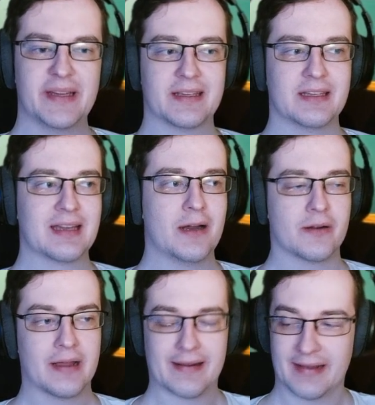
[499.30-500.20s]
making
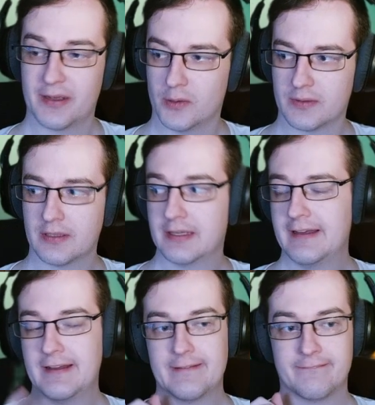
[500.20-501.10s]
our regrowth
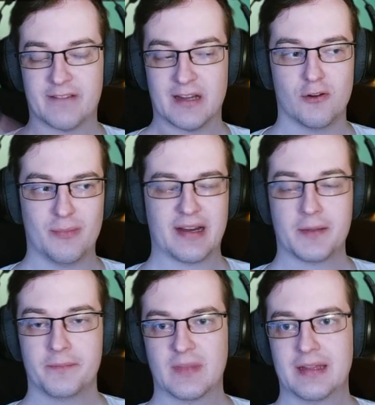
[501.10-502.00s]
free of
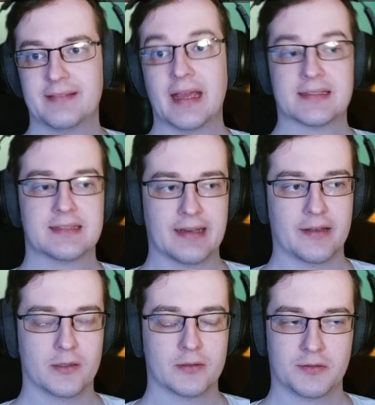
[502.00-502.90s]
mana, next
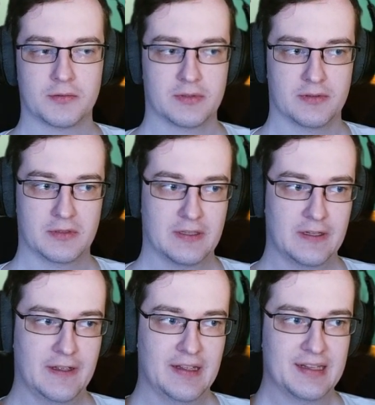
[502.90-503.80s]
regrowth.
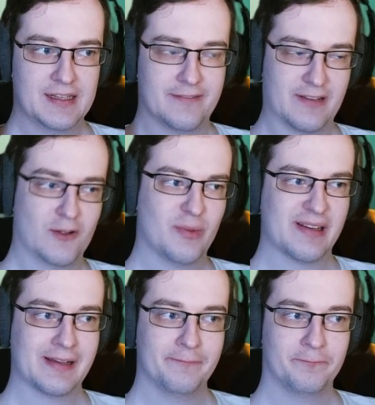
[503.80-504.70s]
Free of
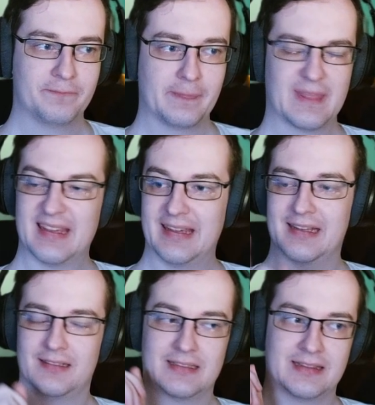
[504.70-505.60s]
mana,
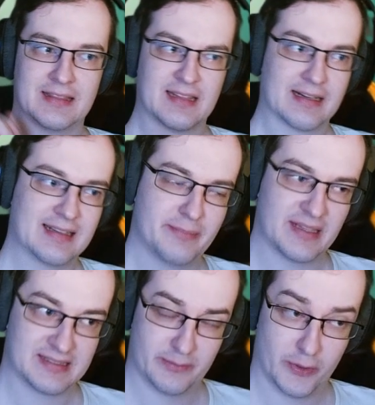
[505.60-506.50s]
heal
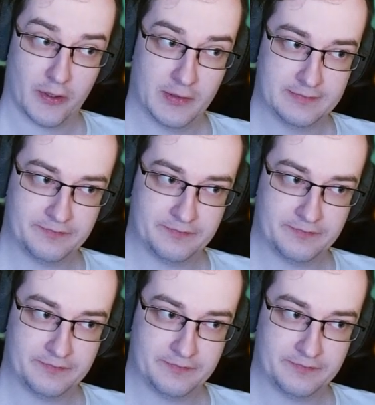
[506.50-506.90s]
30% more,